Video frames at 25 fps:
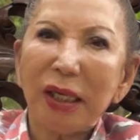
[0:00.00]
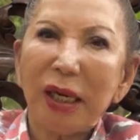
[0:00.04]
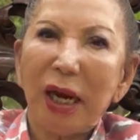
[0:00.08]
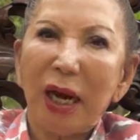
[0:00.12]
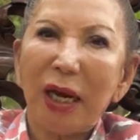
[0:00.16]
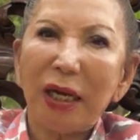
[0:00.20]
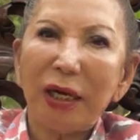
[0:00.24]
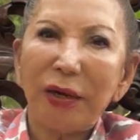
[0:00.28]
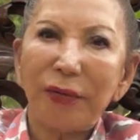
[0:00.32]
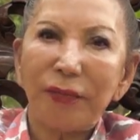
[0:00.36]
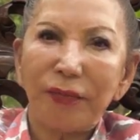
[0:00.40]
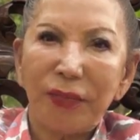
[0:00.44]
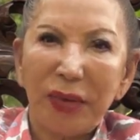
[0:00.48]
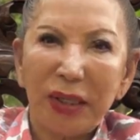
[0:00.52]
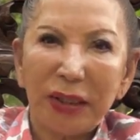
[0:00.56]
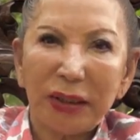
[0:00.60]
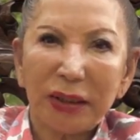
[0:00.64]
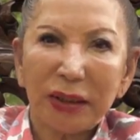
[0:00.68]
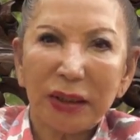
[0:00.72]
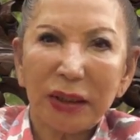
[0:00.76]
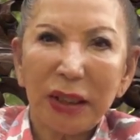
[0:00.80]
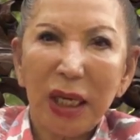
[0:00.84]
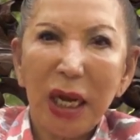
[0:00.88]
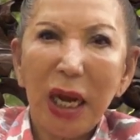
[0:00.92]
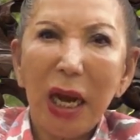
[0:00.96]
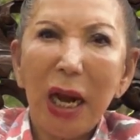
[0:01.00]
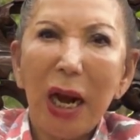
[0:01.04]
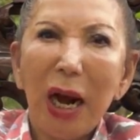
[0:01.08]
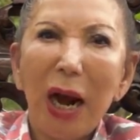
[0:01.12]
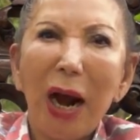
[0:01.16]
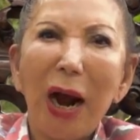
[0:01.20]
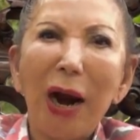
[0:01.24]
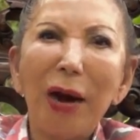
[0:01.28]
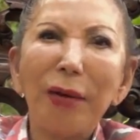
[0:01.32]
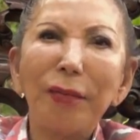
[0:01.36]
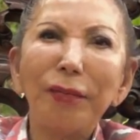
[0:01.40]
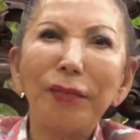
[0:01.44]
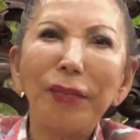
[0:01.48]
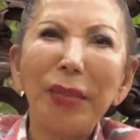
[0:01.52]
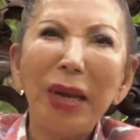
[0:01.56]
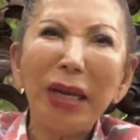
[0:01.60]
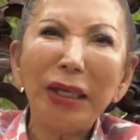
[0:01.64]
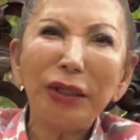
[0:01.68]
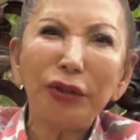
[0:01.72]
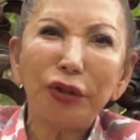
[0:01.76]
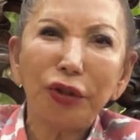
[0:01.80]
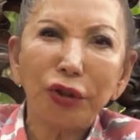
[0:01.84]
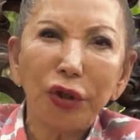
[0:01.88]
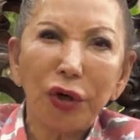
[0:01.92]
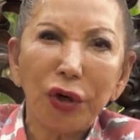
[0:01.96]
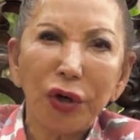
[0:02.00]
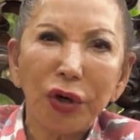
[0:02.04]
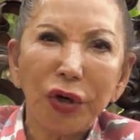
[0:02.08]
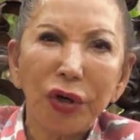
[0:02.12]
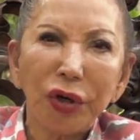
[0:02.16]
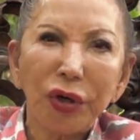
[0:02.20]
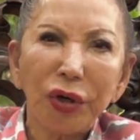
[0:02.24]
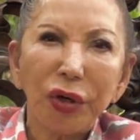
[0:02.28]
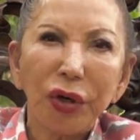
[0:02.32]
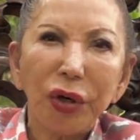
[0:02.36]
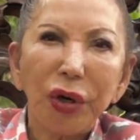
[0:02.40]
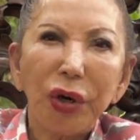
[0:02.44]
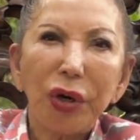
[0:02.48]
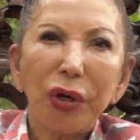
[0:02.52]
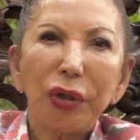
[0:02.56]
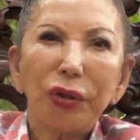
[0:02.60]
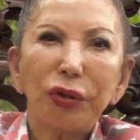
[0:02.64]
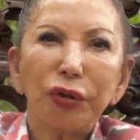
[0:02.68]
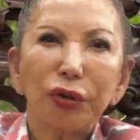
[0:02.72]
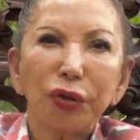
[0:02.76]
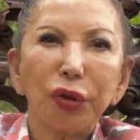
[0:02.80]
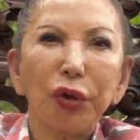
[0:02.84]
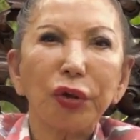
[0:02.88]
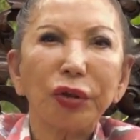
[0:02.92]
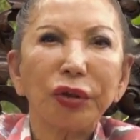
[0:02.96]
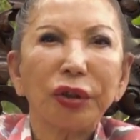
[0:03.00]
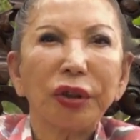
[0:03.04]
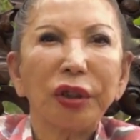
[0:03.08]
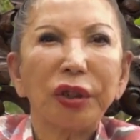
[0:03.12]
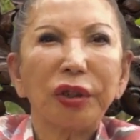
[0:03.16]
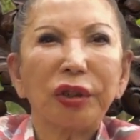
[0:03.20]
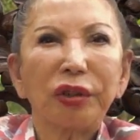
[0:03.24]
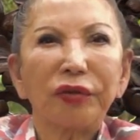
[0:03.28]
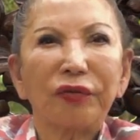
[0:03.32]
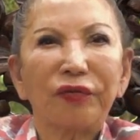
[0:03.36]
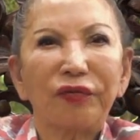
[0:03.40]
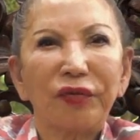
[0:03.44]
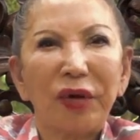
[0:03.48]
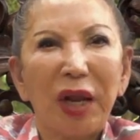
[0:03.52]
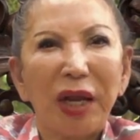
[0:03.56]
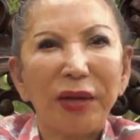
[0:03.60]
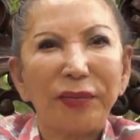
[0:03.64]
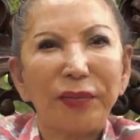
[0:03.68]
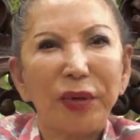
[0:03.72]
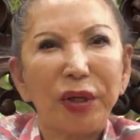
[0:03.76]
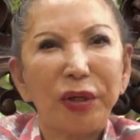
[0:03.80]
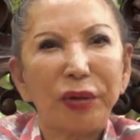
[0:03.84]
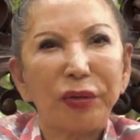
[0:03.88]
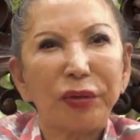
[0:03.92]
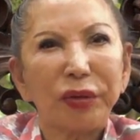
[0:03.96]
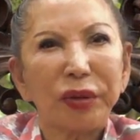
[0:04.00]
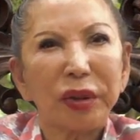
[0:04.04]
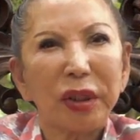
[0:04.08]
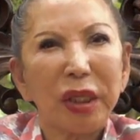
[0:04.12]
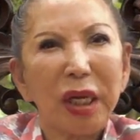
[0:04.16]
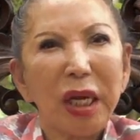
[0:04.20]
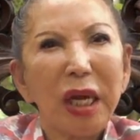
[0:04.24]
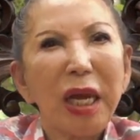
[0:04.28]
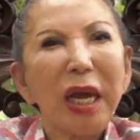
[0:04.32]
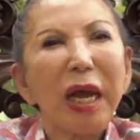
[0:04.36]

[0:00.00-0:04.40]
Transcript: and honeybees are major sources of livelihood.